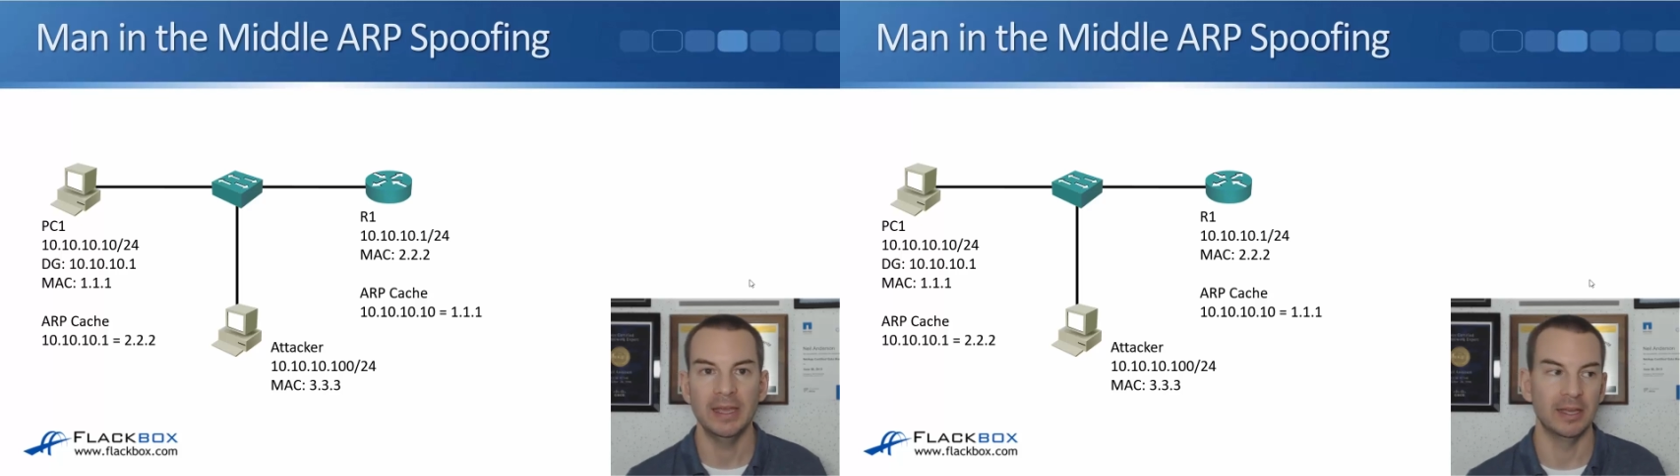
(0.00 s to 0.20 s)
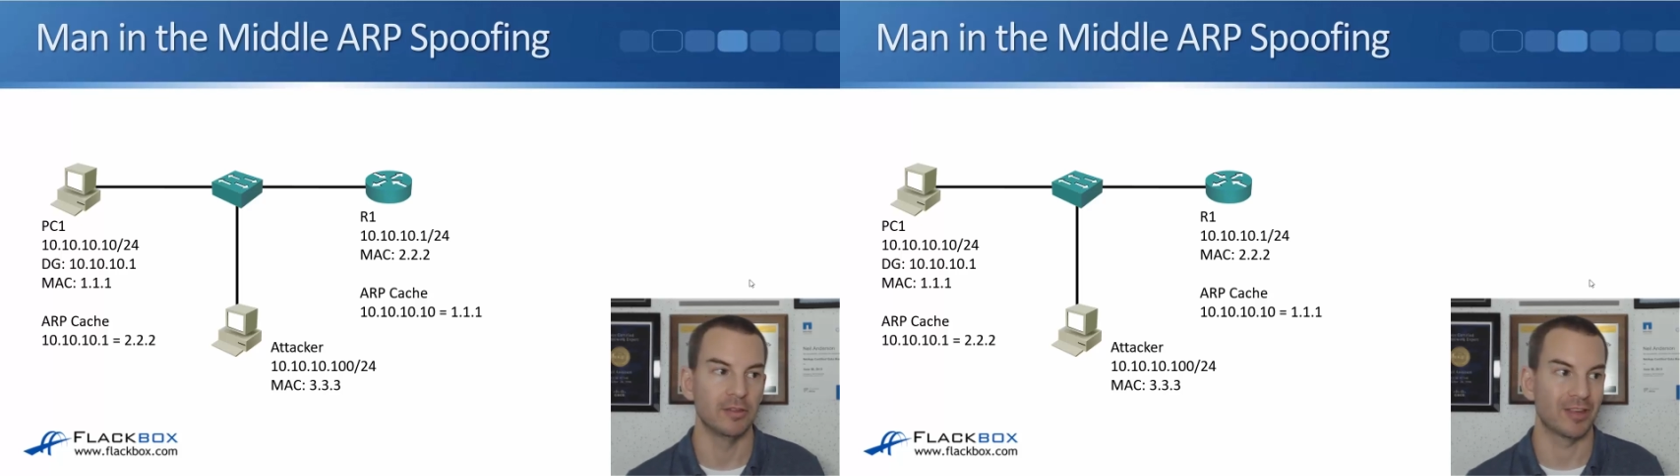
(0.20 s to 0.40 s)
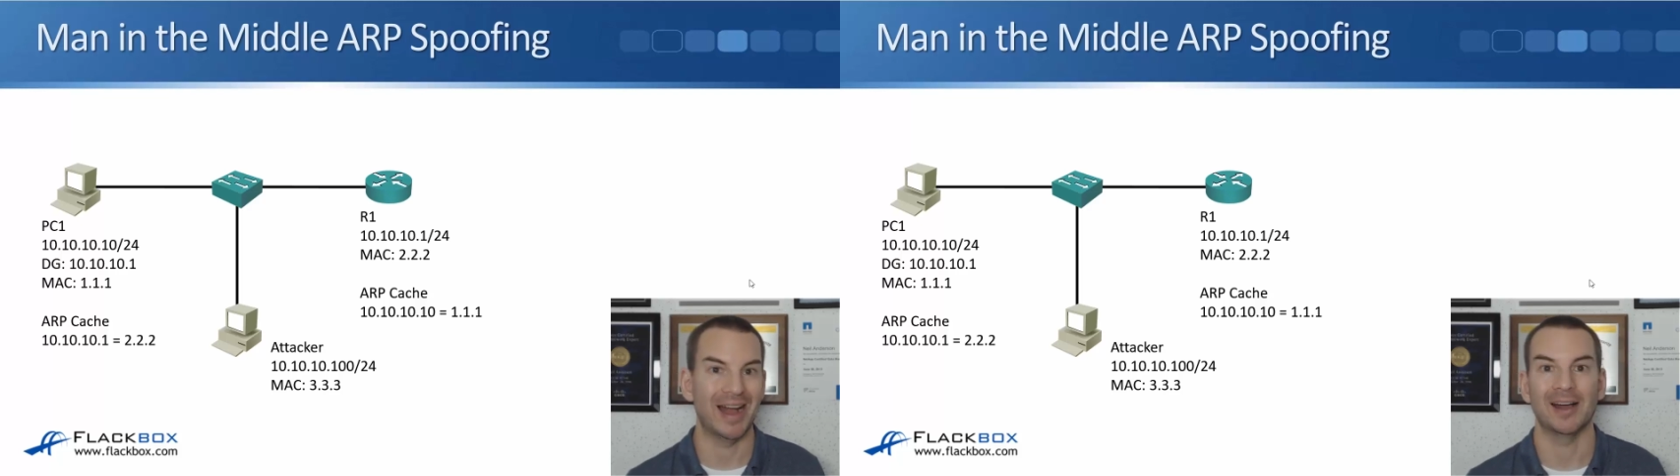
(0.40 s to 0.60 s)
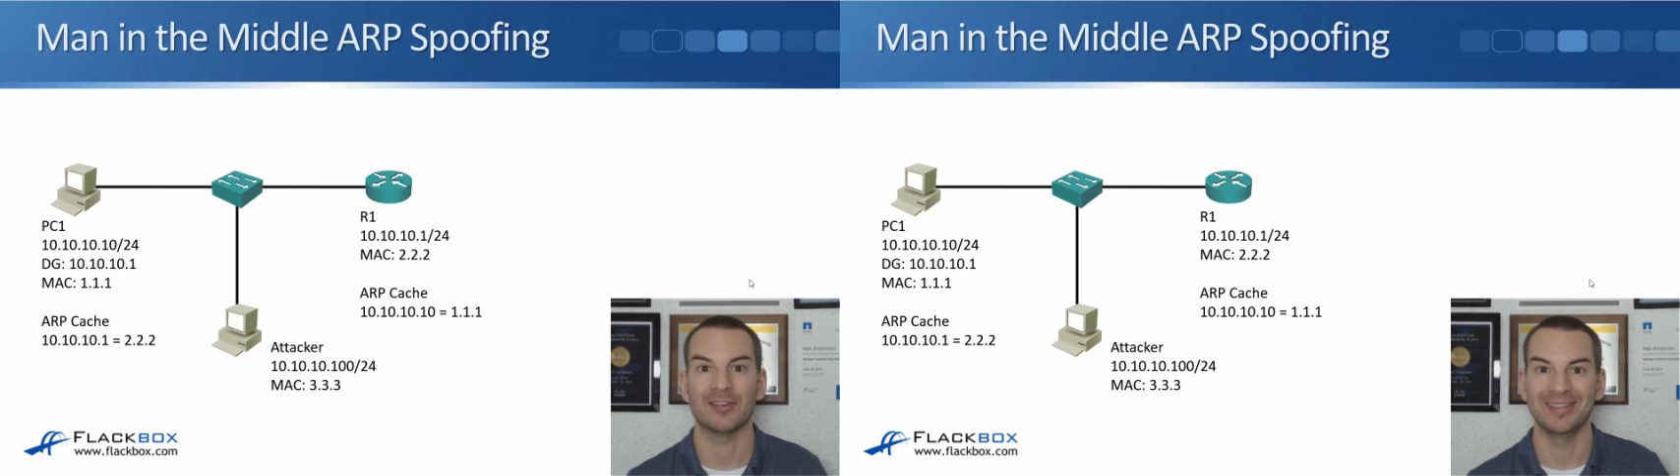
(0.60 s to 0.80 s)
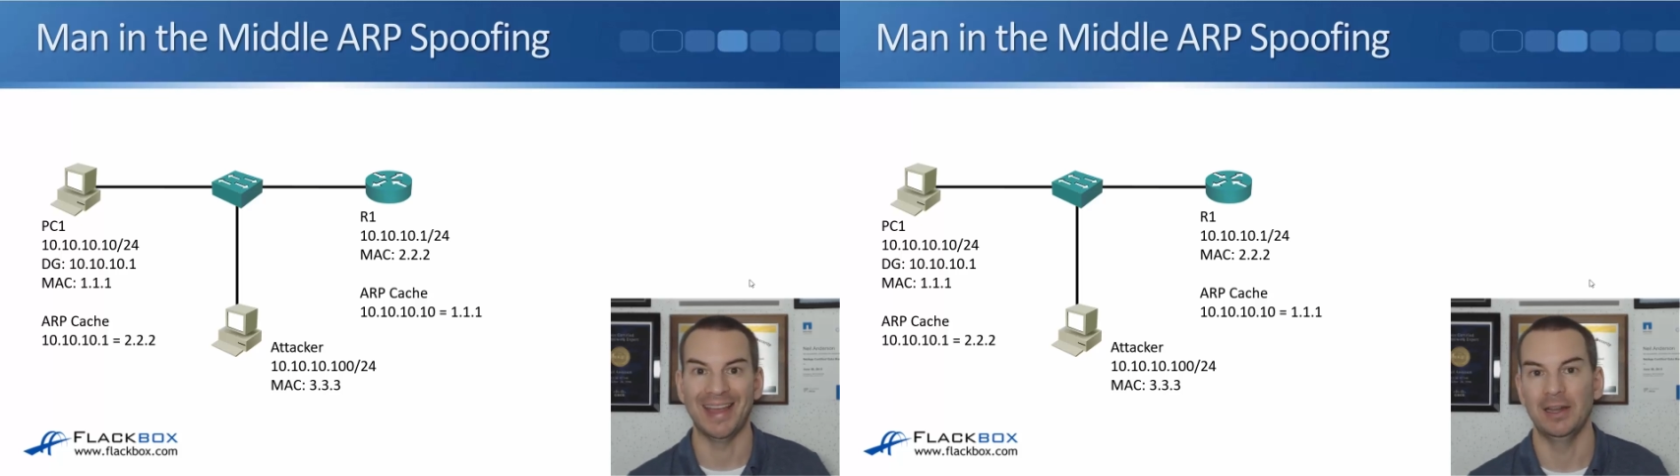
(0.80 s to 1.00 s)
is
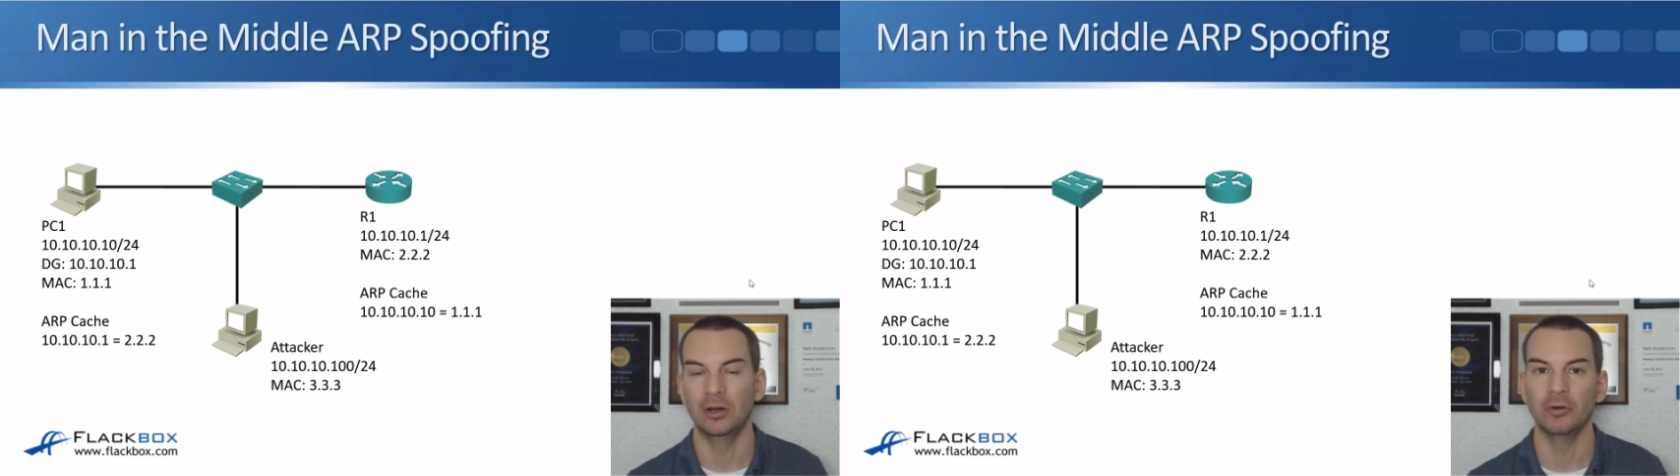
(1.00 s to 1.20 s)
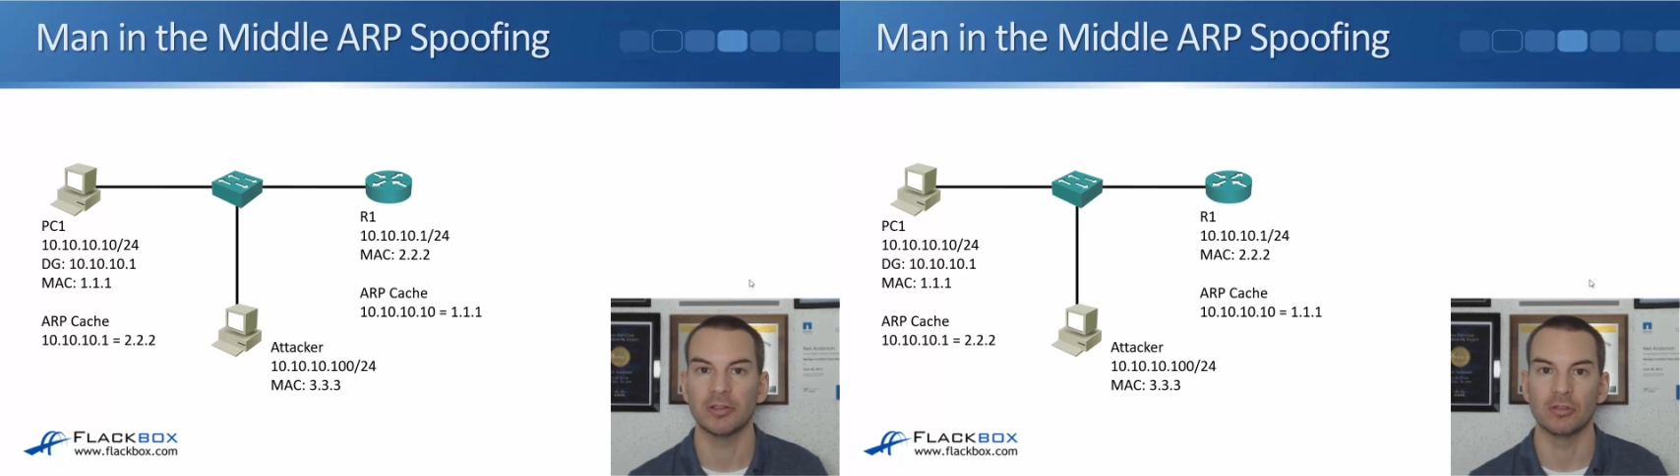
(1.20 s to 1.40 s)
accidental.